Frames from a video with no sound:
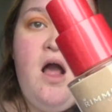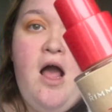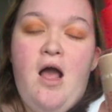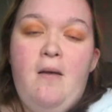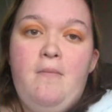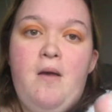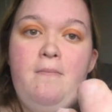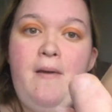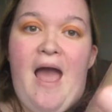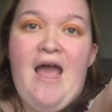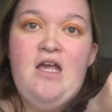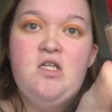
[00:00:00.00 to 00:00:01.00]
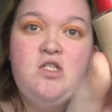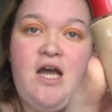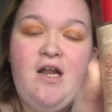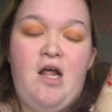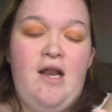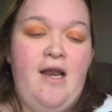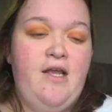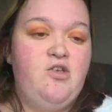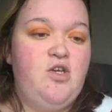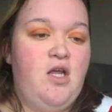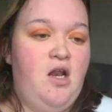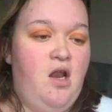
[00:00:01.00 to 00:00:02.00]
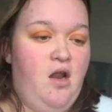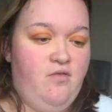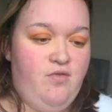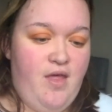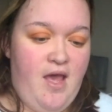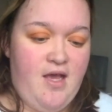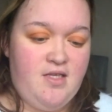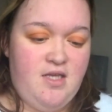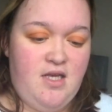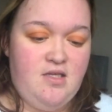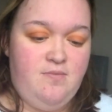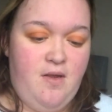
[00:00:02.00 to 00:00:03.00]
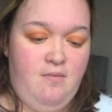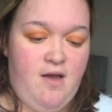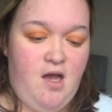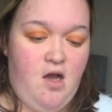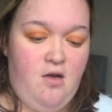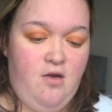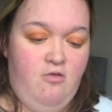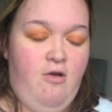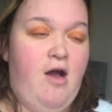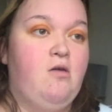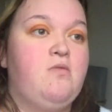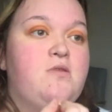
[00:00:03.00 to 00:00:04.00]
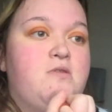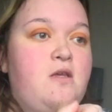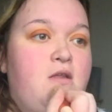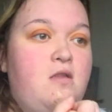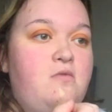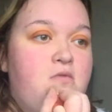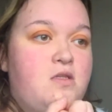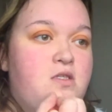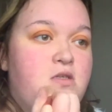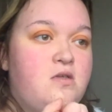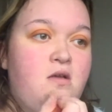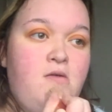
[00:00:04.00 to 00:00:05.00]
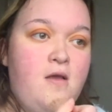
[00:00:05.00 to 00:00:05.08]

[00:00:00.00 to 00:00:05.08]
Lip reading: beige, and I literally love this. It's been my holy grail since